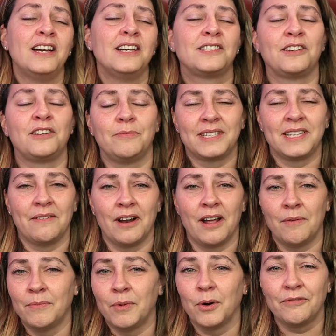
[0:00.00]
So you don't miss out
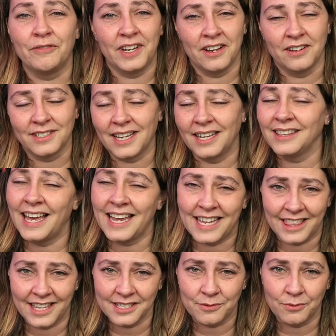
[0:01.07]
on more videos
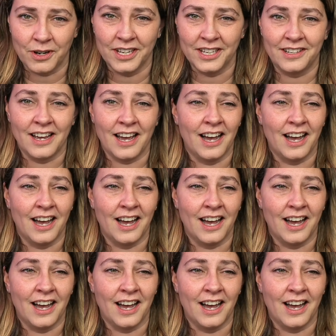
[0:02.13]
like this one.